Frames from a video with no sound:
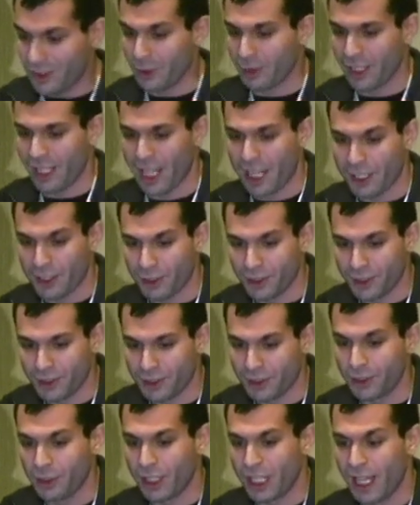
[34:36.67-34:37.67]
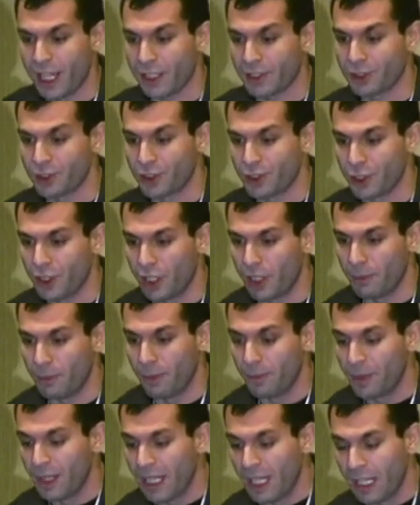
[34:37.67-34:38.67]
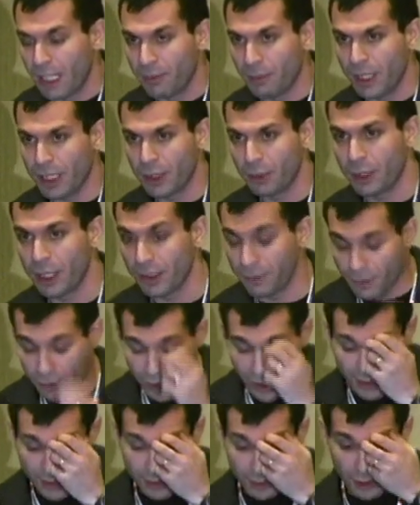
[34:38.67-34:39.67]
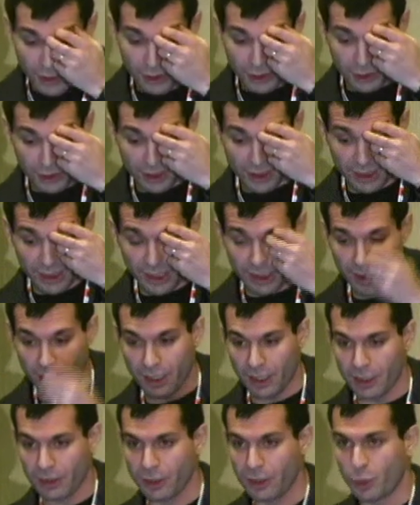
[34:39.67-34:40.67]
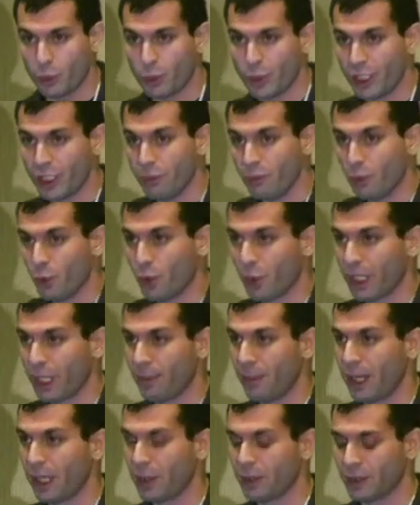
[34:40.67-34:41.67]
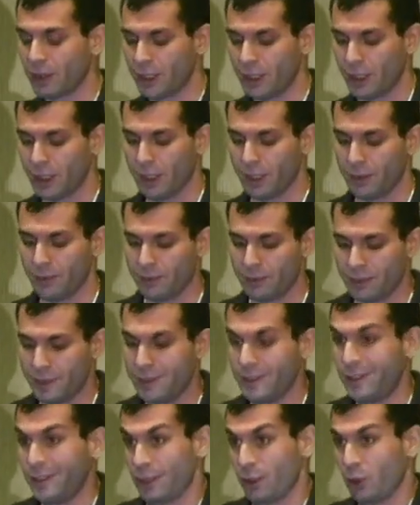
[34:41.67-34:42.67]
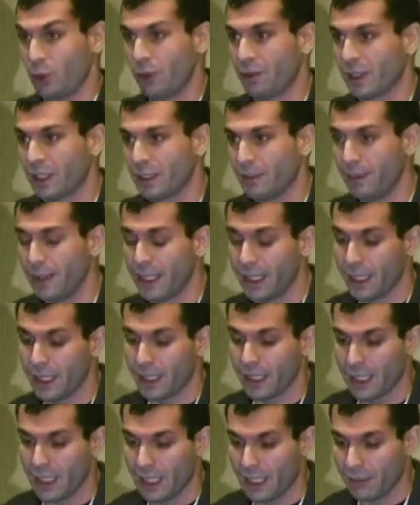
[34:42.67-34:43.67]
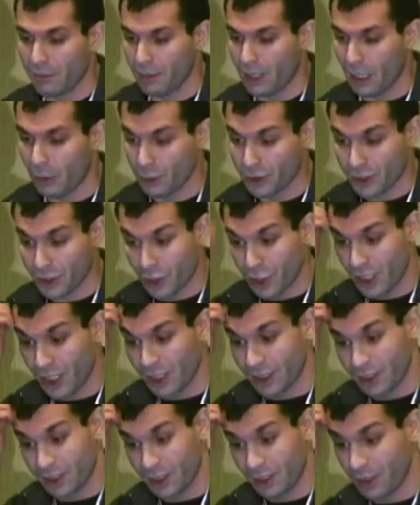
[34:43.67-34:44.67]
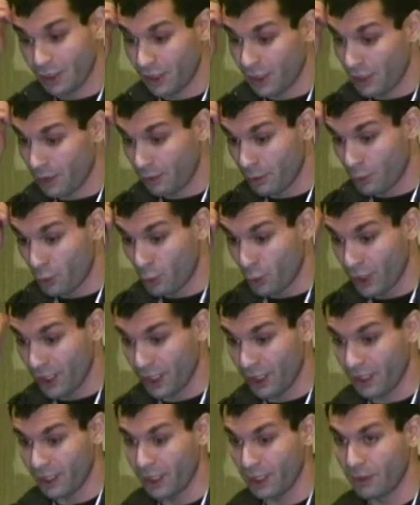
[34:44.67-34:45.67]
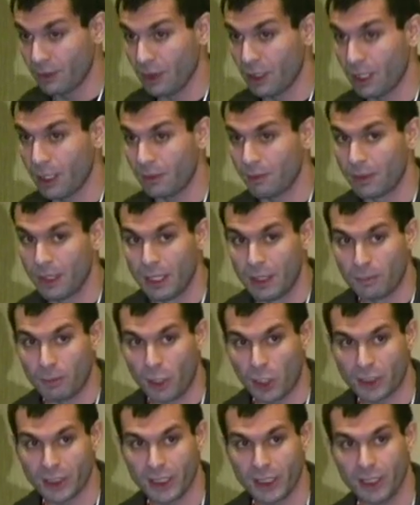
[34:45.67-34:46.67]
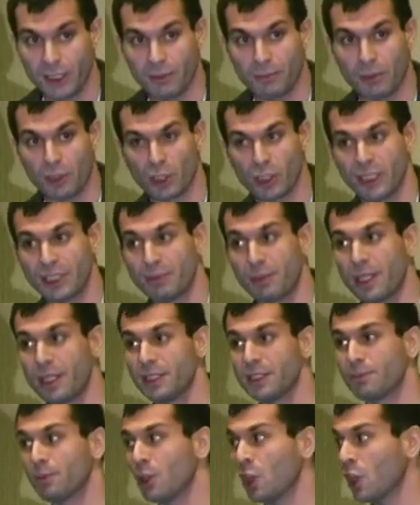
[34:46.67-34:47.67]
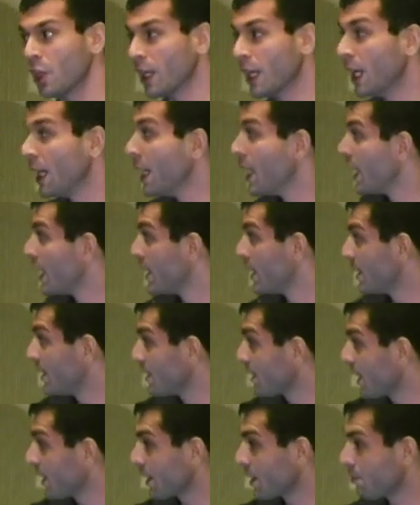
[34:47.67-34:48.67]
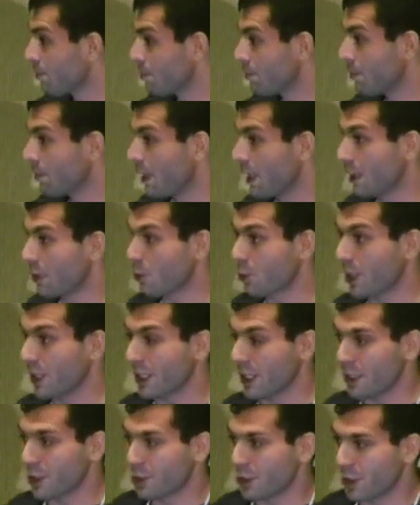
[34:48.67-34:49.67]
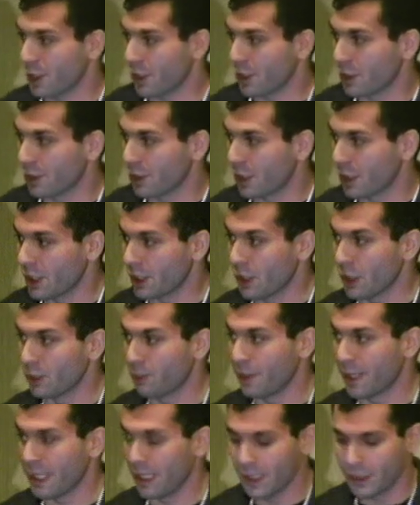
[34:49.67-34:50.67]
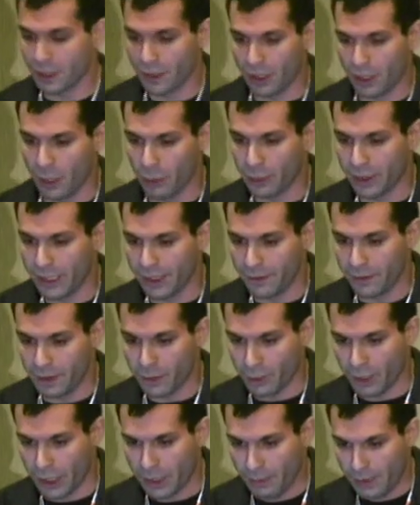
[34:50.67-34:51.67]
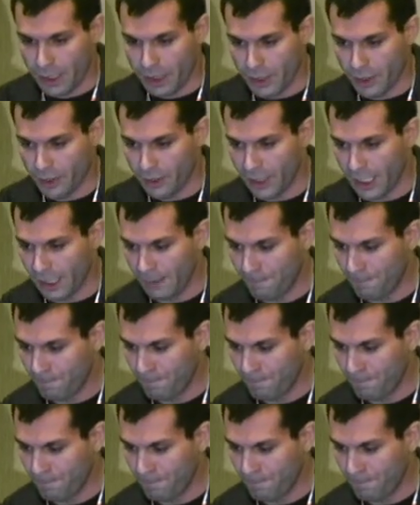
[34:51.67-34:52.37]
hacker's job. And by the way, if you guys are interested in reading more about certificate pinning, I would suggest reading the Moxie Marlinspike's blog. He's got a great entry on pinning, so I would definitely recommend doing that.